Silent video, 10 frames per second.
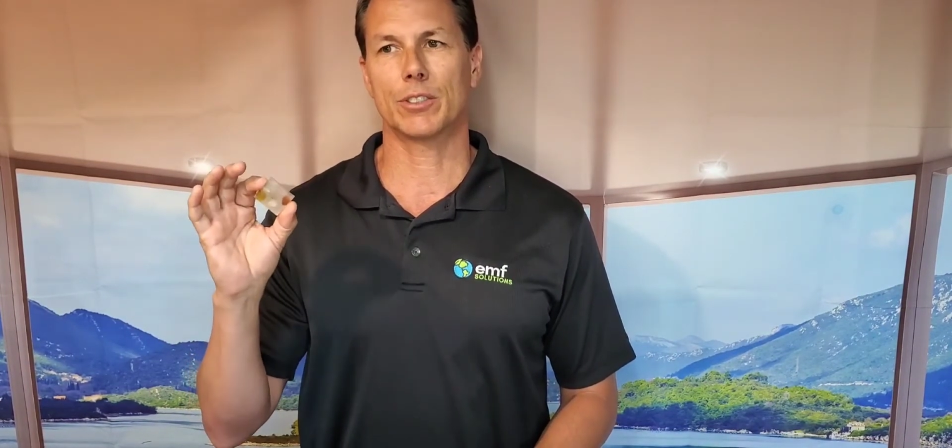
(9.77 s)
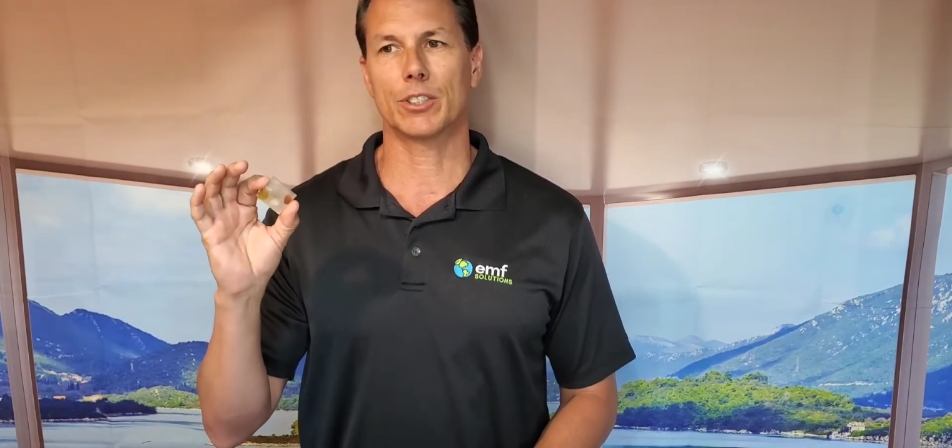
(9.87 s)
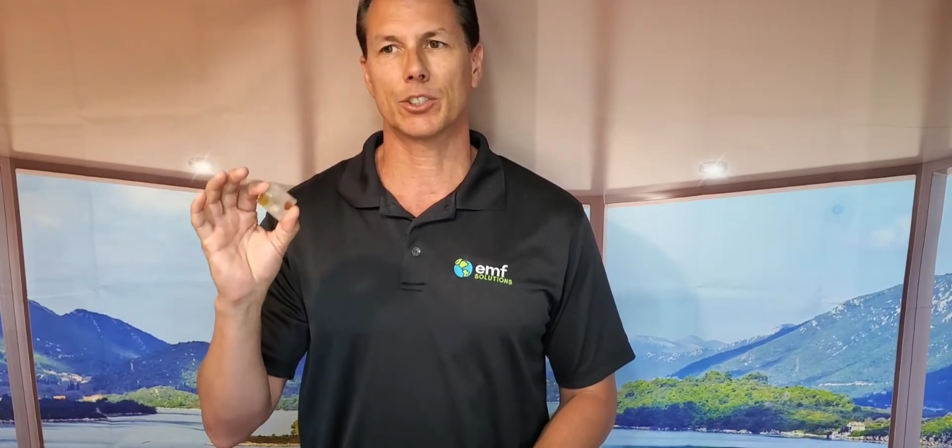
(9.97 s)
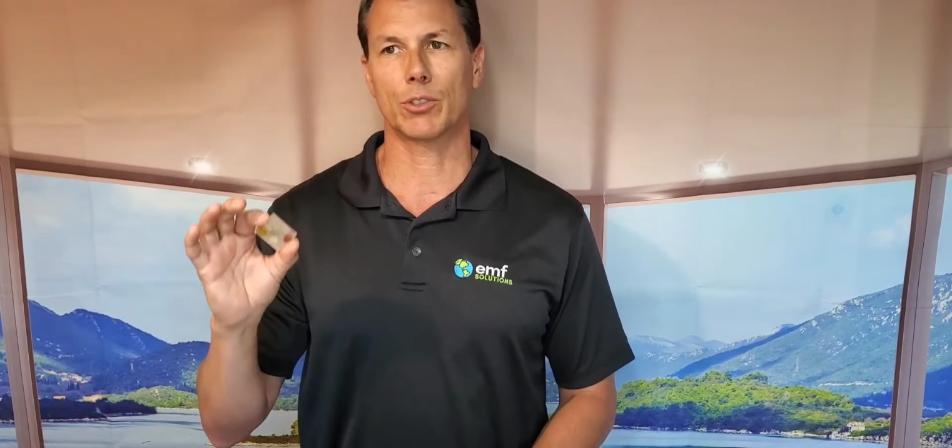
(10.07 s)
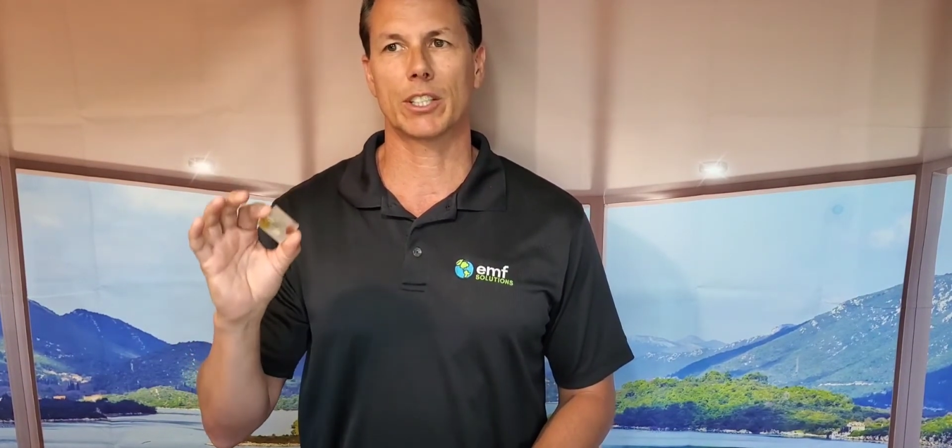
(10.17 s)

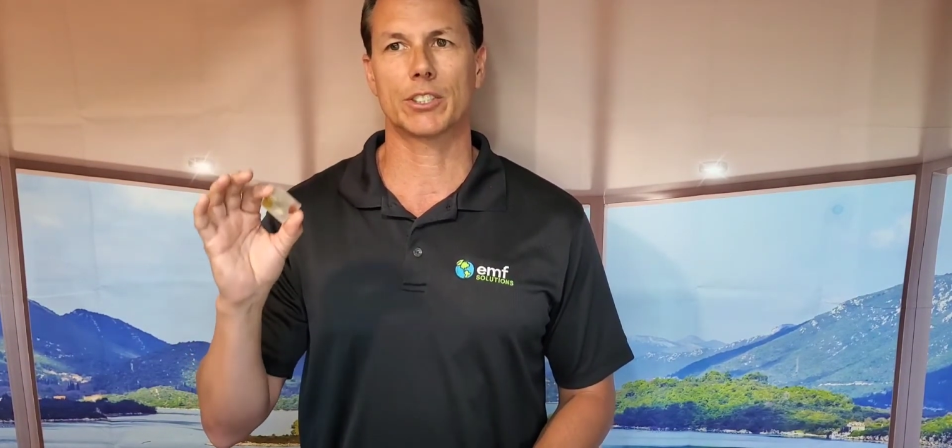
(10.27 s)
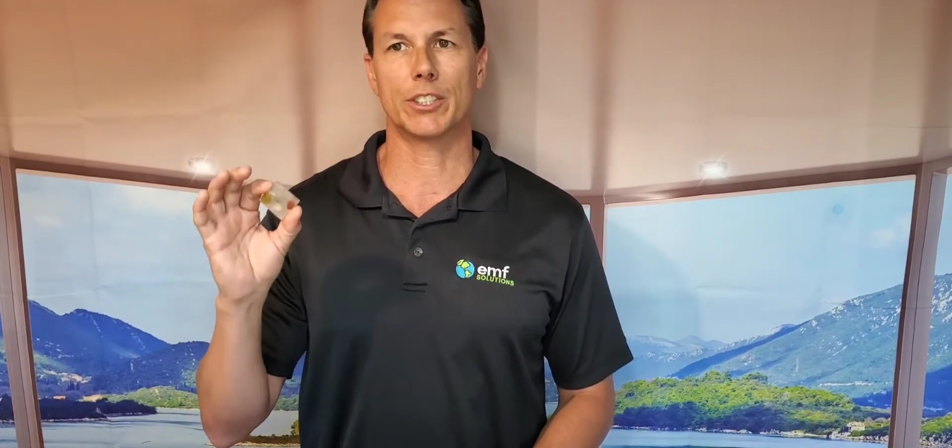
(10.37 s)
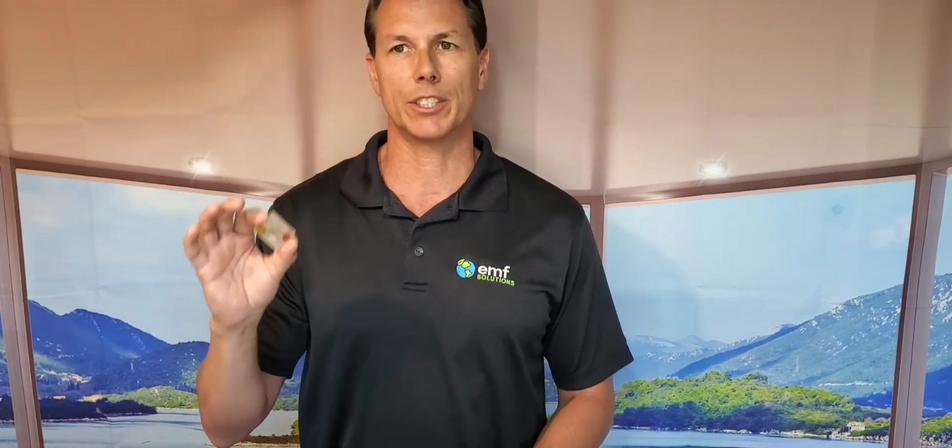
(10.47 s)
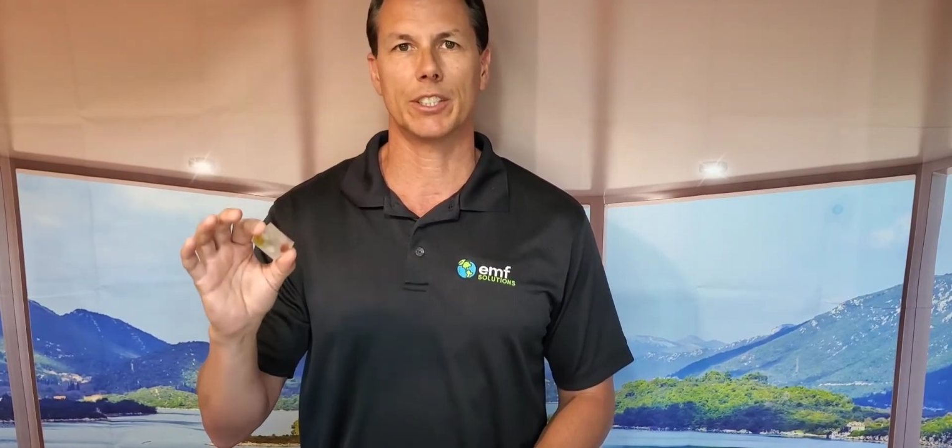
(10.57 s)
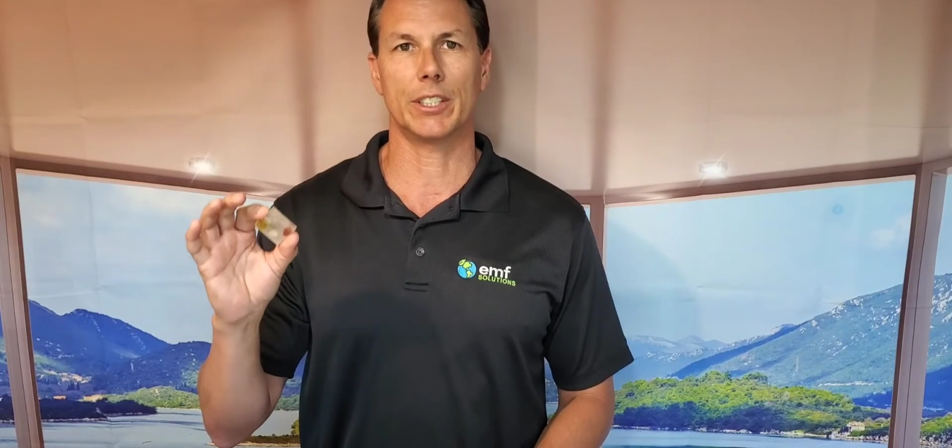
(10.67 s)
address
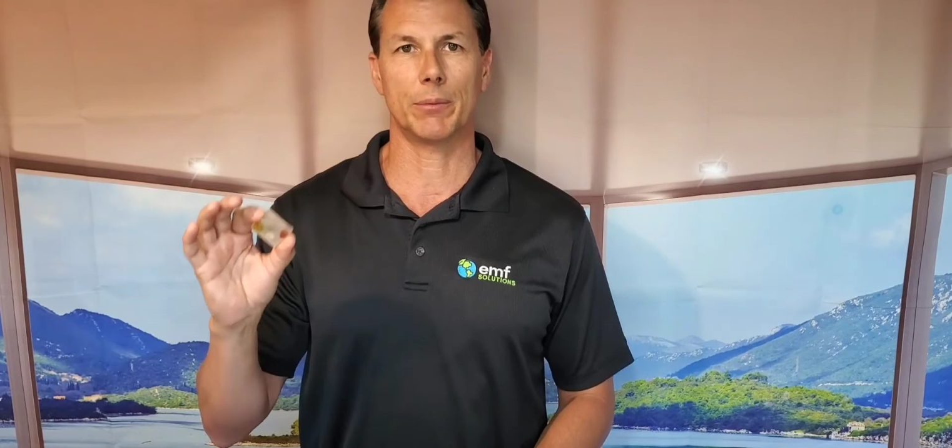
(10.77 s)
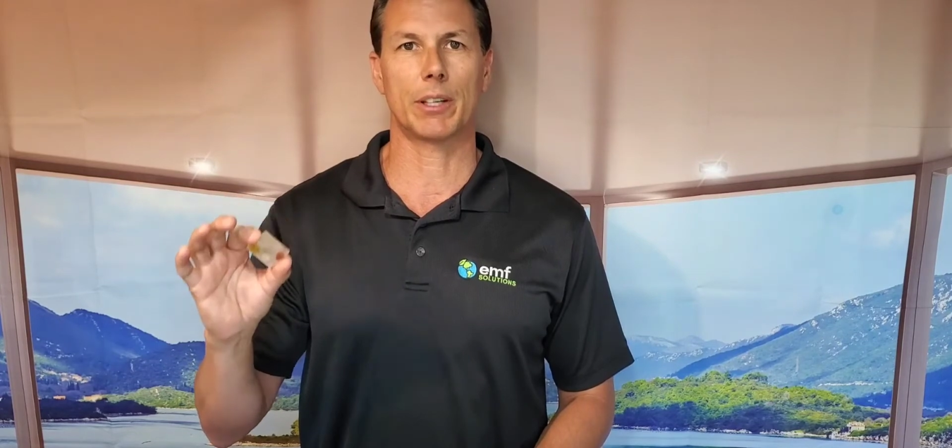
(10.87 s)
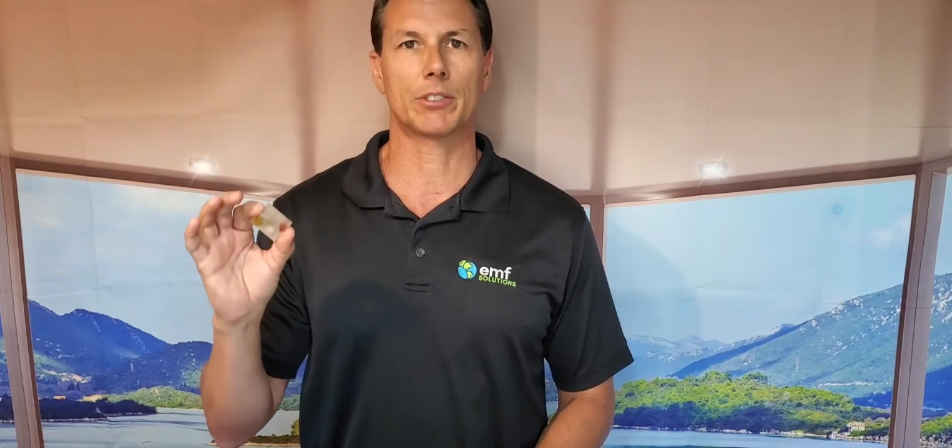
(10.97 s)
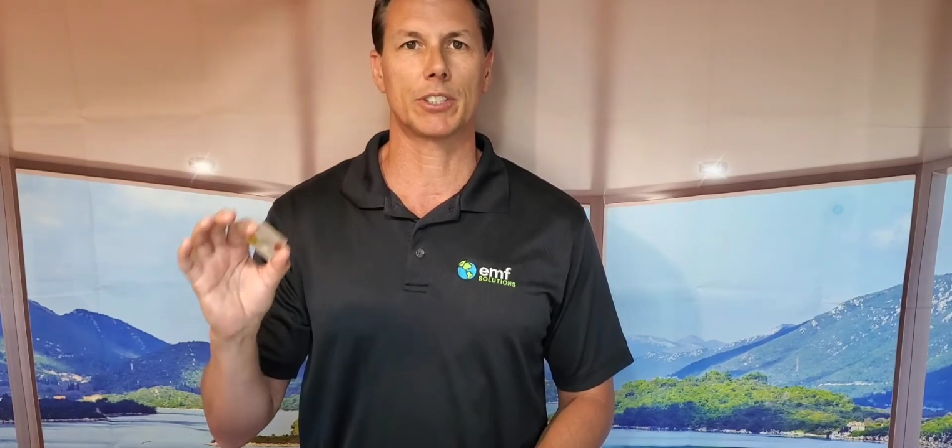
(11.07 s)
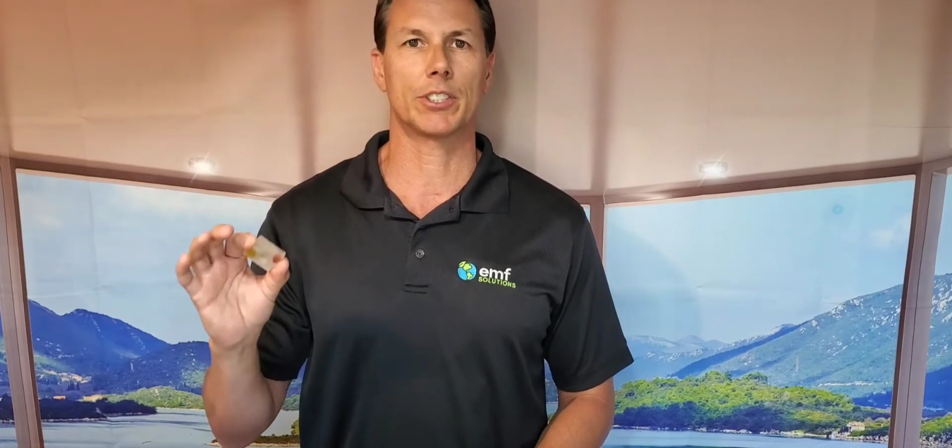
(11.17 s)
the
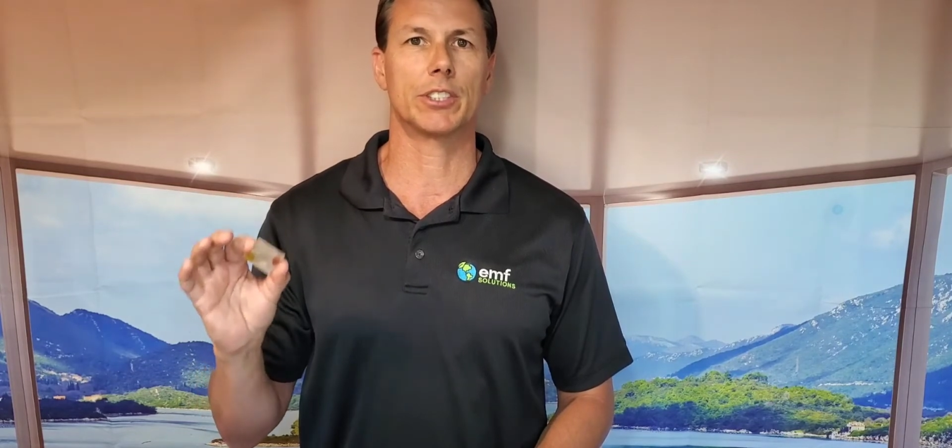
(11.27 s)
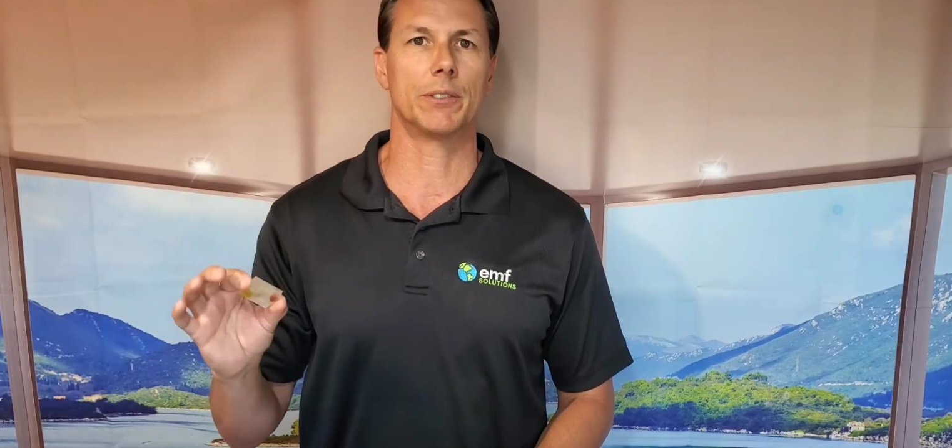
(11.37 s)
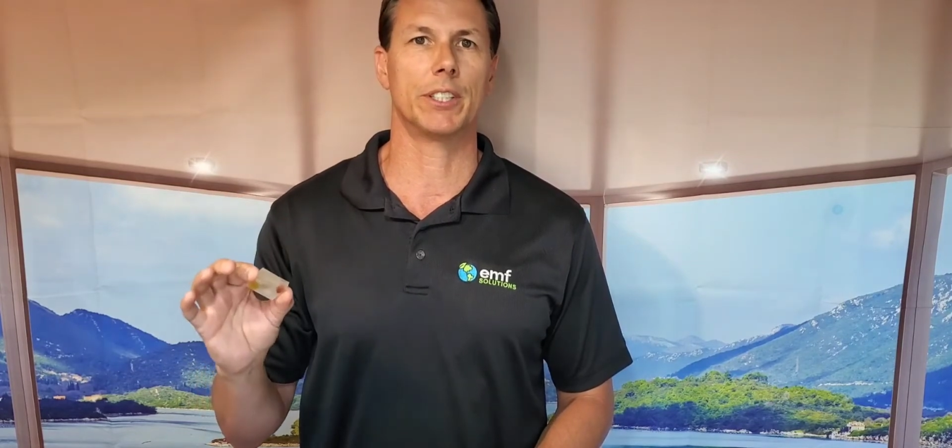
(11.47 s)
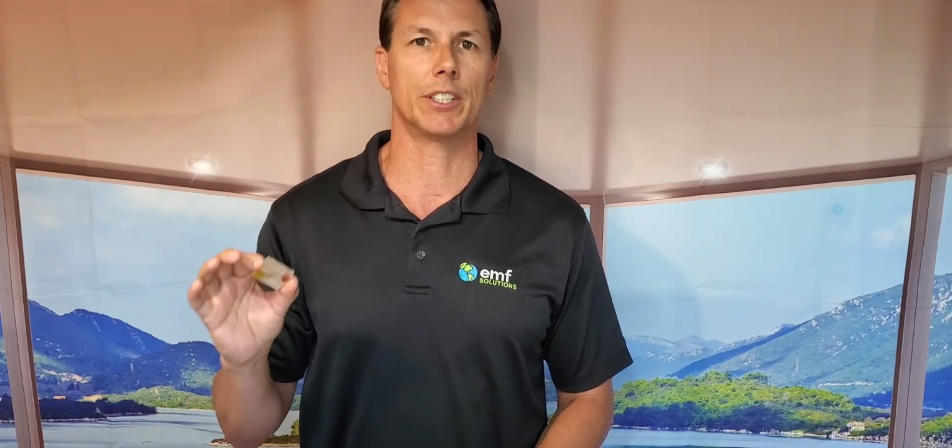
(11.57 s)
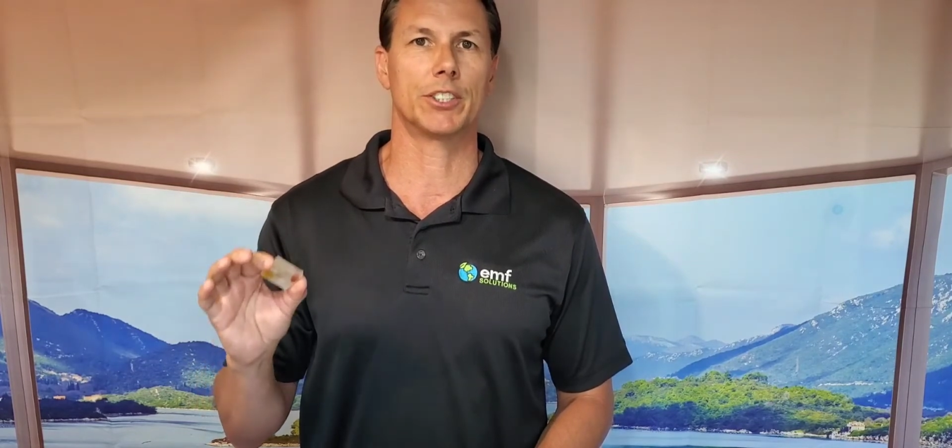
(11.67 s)
EMF sensitivity